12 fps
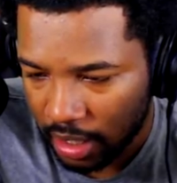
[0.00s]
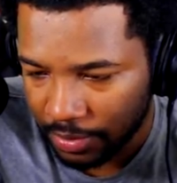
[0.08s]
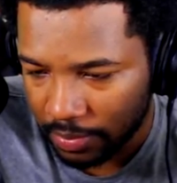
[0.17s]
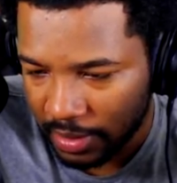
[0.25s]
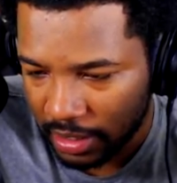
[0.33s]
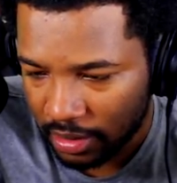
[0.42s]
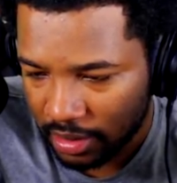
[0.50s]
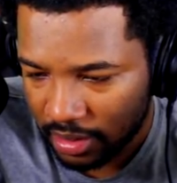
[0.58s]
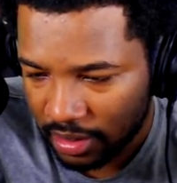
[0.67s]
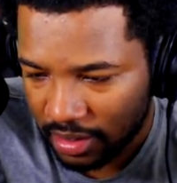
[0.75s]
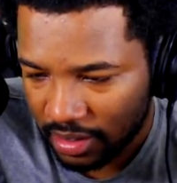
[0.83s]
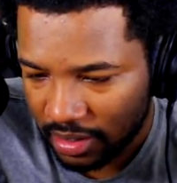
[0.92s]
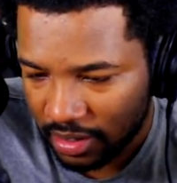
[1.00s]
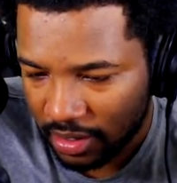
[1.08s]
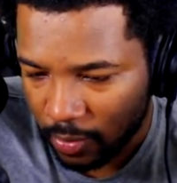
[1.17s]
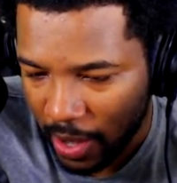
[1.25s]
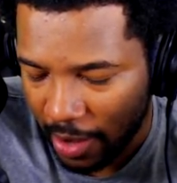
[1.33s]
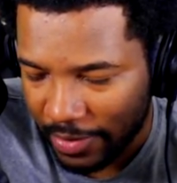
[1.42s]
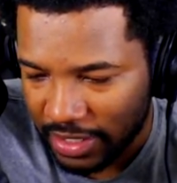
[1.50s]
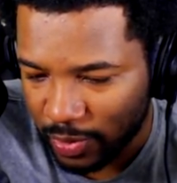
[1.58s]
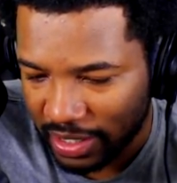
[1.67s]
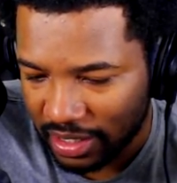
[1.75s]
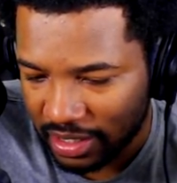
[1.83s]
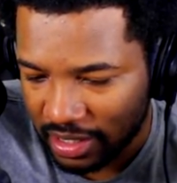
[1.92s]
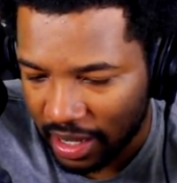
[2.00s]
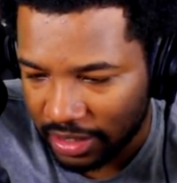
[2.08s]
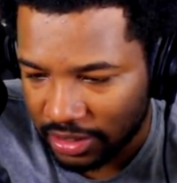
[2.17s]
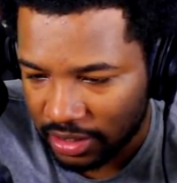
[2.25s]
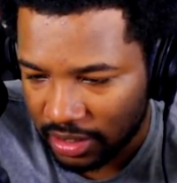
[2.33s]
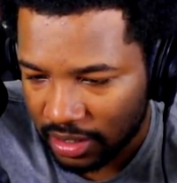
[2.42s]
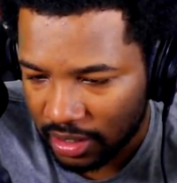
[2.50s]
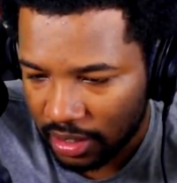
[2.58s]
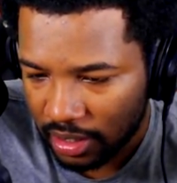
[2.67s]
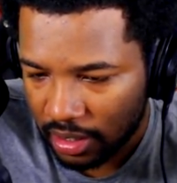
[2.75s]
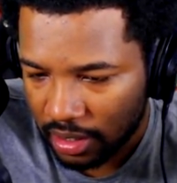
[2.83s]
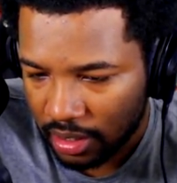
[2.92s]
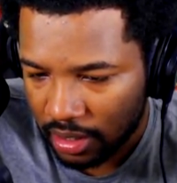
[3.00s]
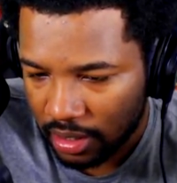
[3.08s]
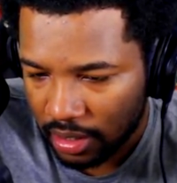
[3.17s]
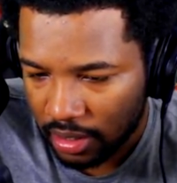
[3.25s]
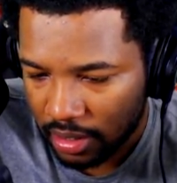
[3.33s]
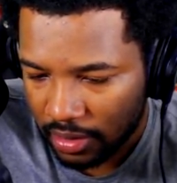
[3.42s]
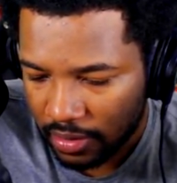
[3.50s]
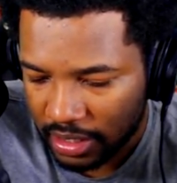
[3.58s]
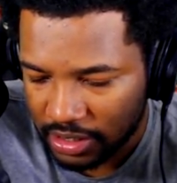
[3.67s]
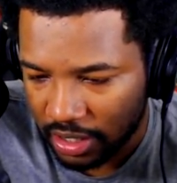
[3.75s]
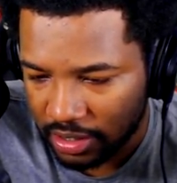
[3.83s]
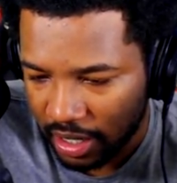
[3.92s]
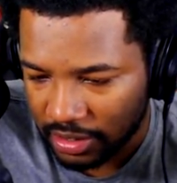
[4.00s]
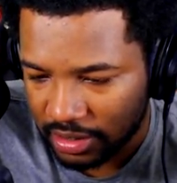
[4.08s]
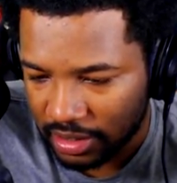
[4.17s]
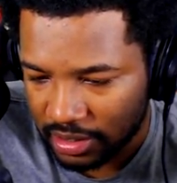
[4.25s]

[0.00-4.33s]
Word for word: Come to me. Wow, he's ready to dodge. He's gonna dodge